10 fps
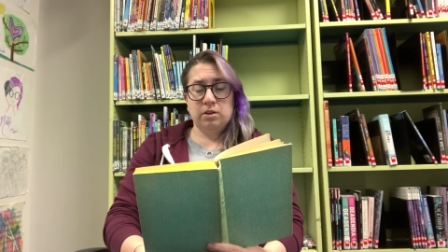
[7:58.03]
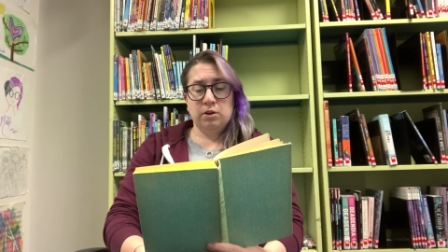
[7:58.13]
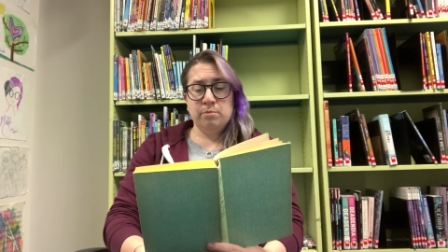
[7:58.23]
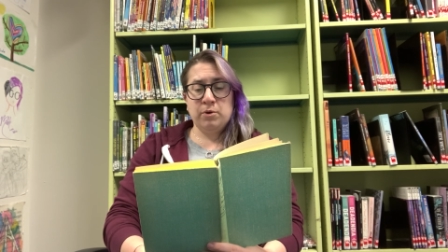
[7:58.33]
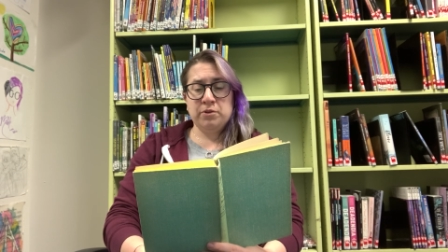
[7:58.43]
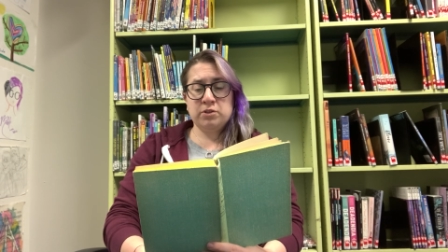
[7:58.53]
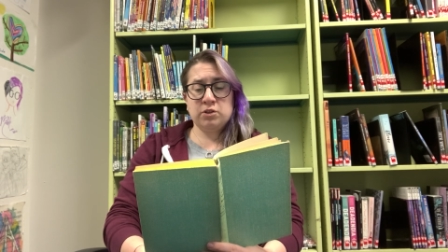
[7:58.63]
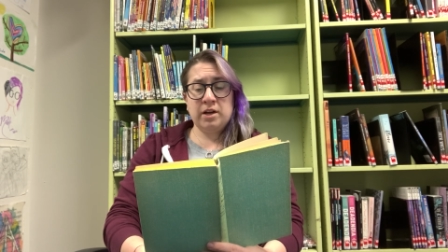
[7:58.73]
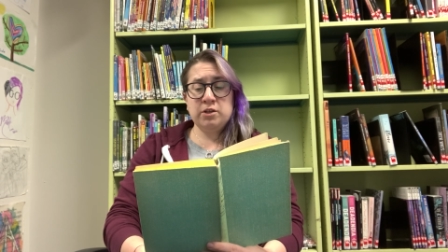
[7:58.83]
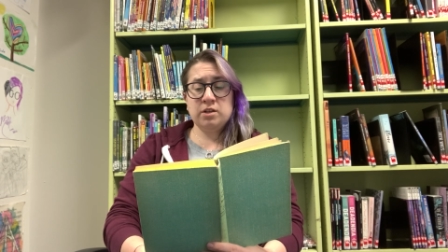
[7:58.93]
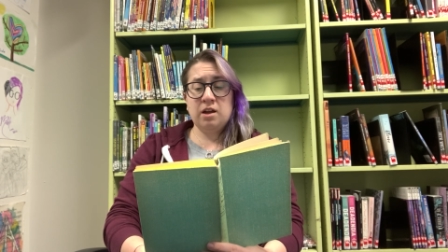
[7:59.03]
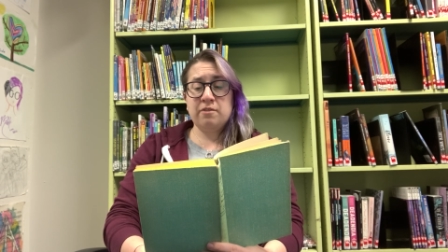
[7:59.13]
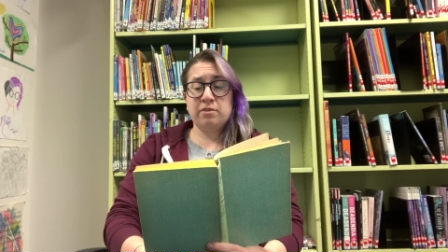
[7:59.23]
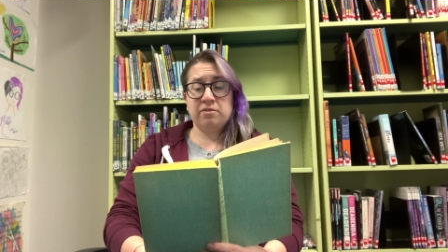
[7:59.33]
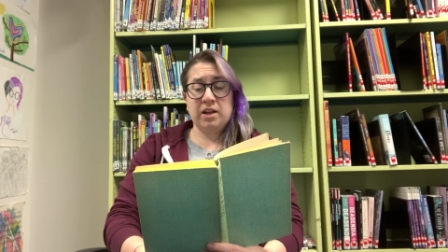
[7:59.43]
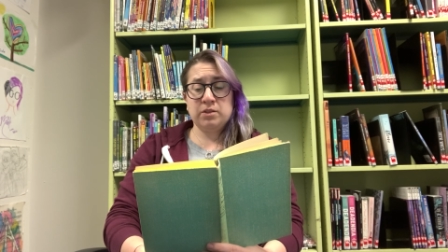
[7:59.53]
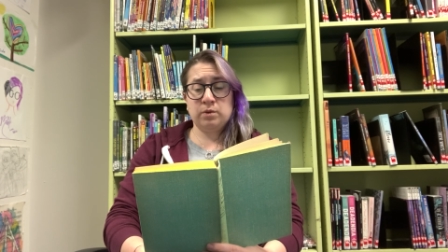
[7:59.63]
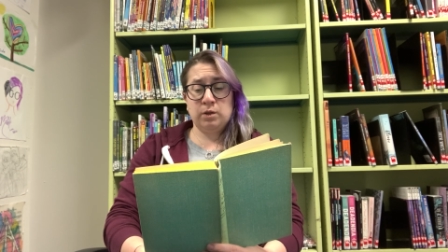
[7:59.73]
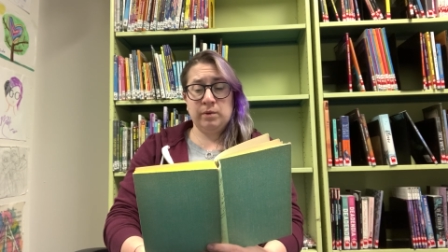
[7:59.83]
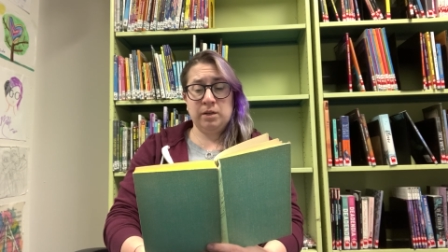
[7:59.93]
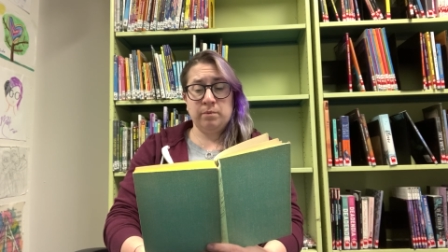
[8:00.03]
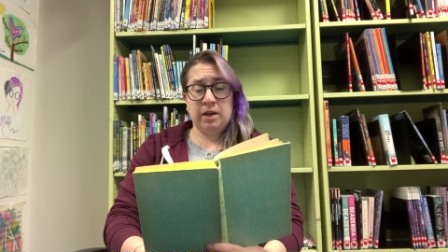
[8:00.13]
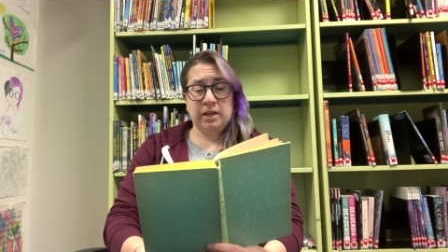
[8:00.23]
You're both strange enough, if that's what you mean by